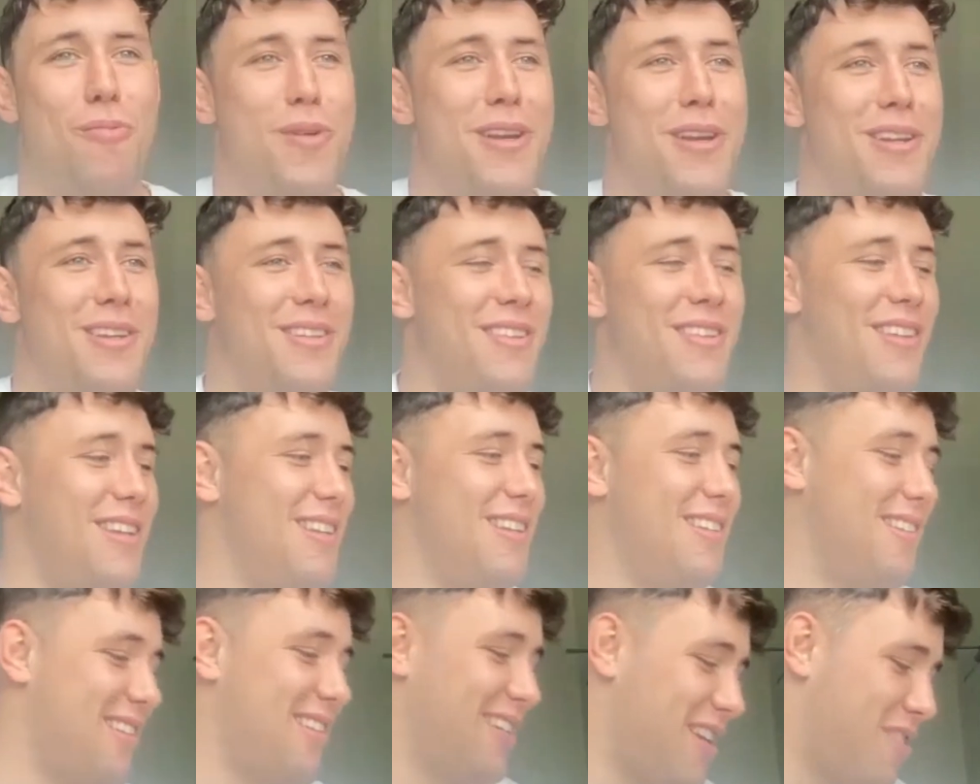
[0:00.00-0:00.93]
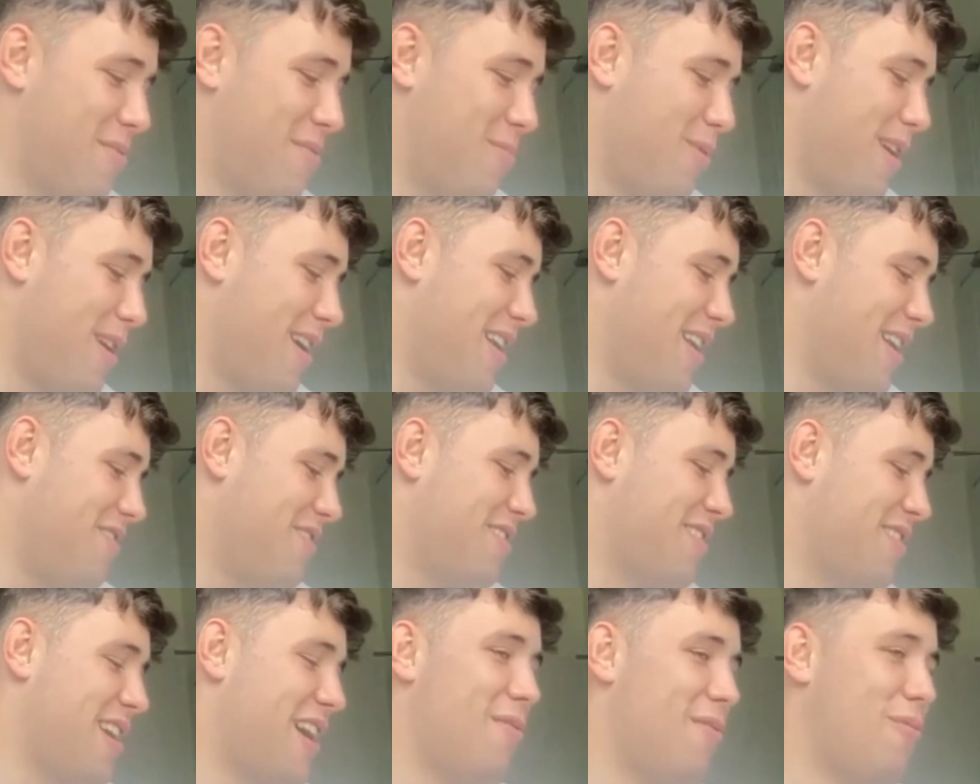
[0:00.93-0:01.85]
weird thing to explain. He's
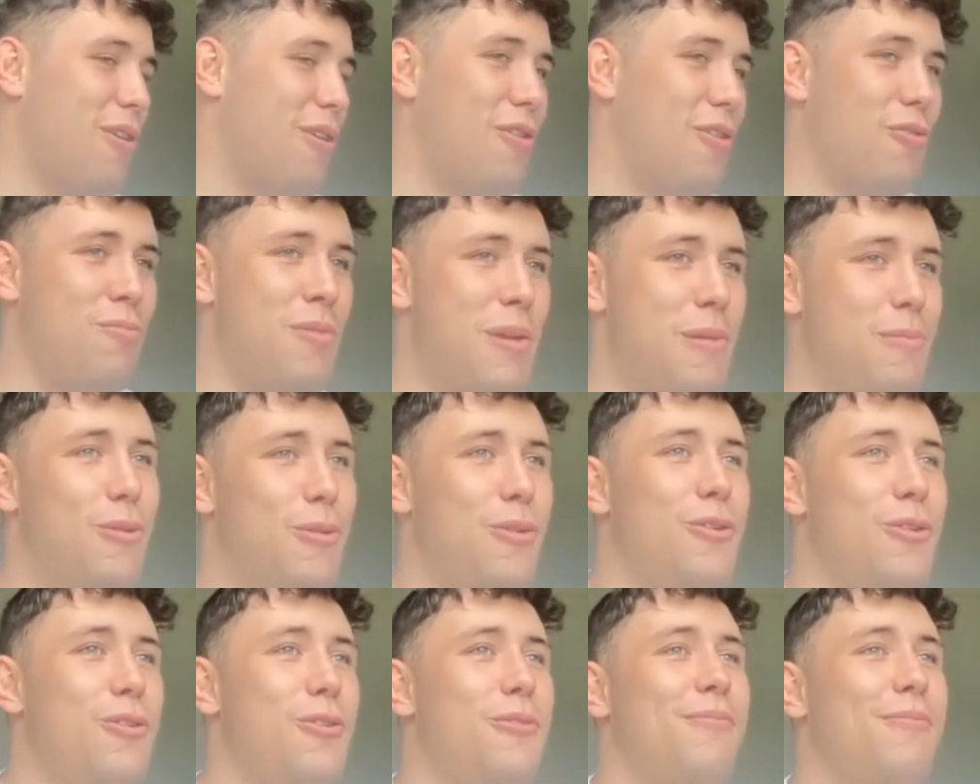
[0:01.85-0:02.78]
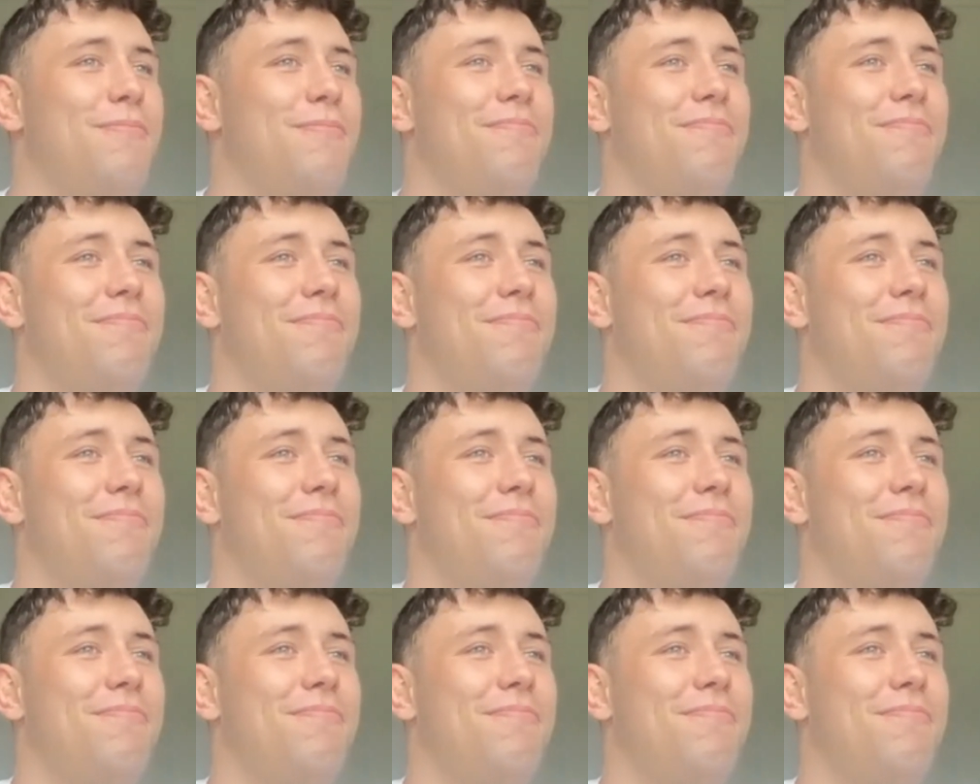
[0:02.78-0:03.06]
just kind of one of those people who